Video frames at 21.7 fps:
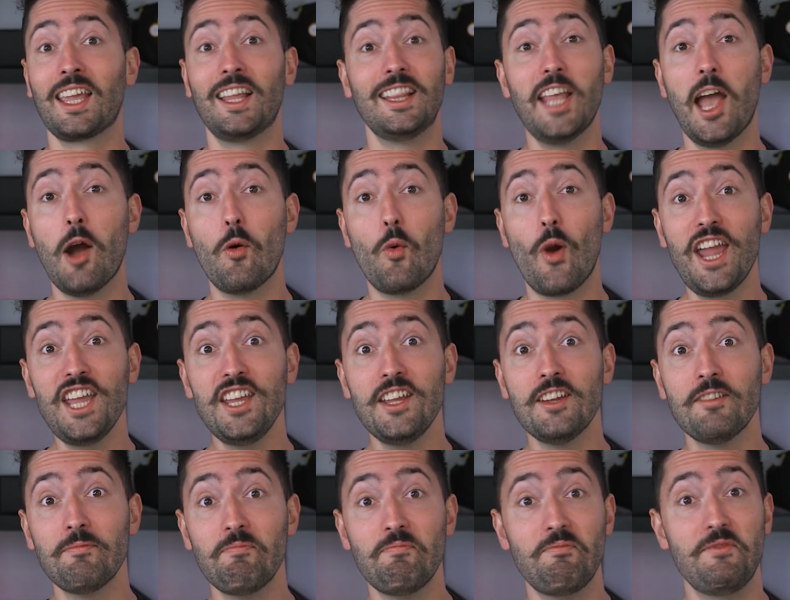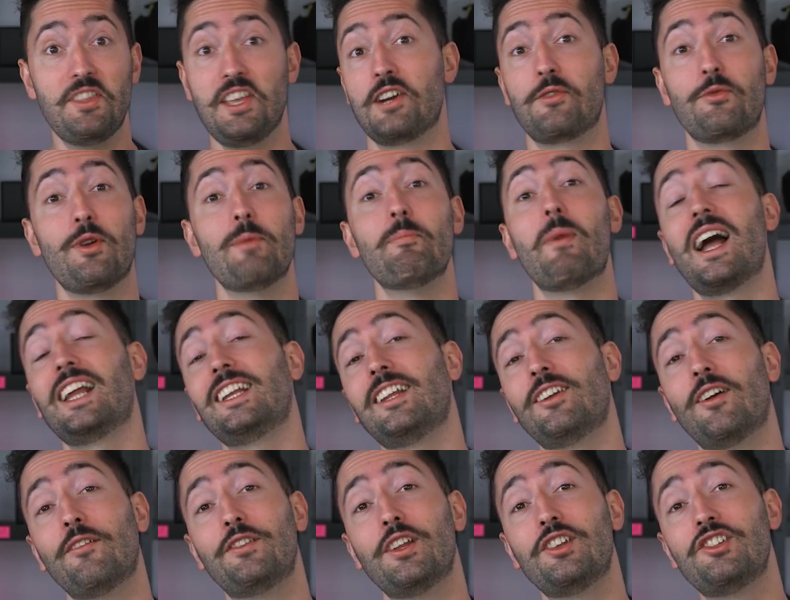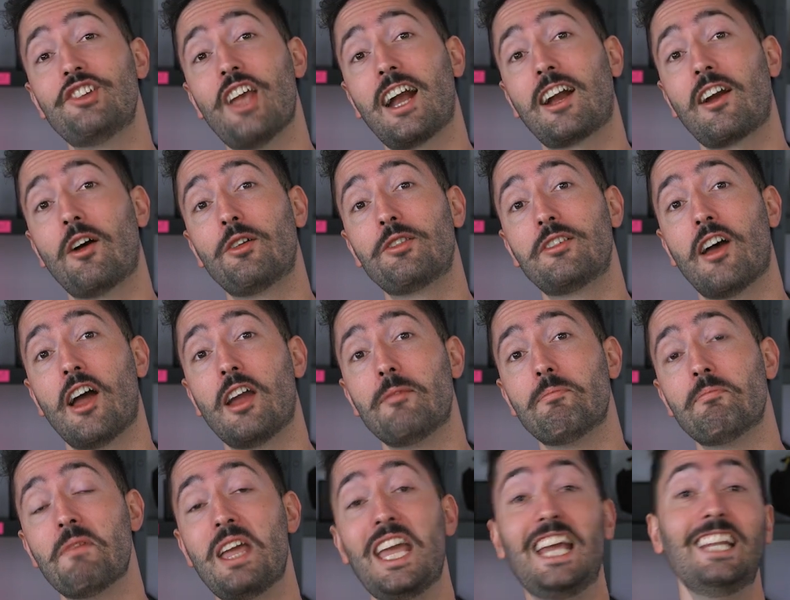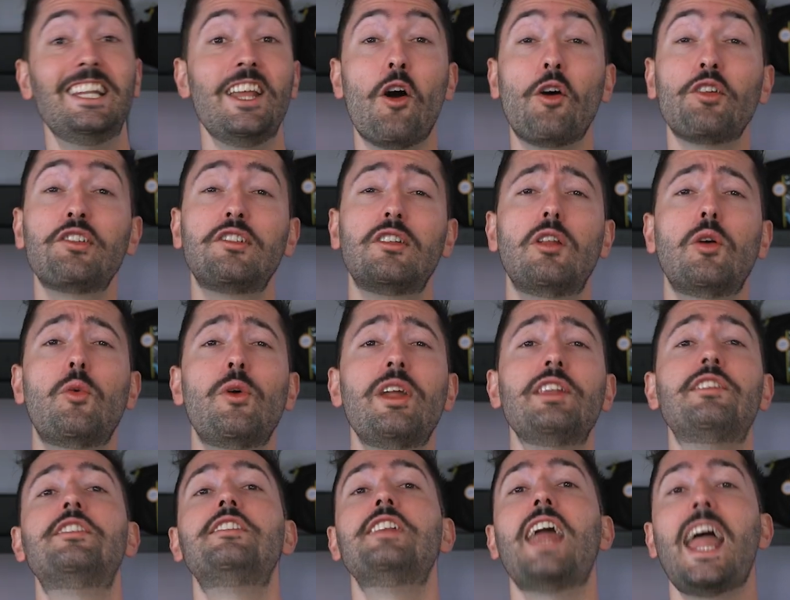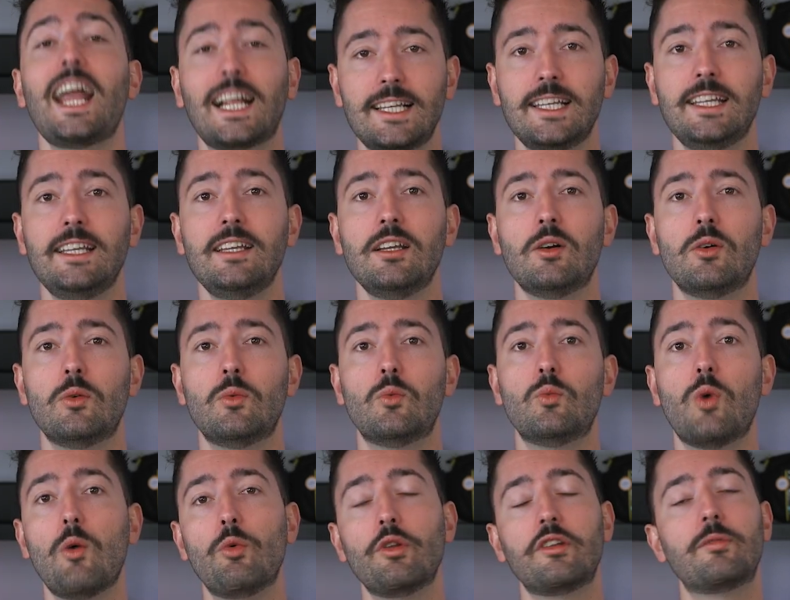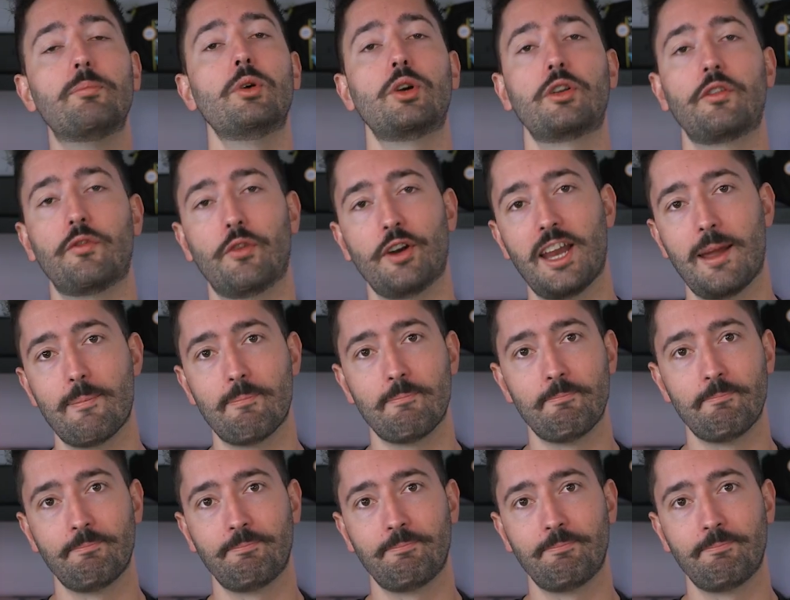That way, they're reminded of the checkout time and they also know exactly what was booked for them.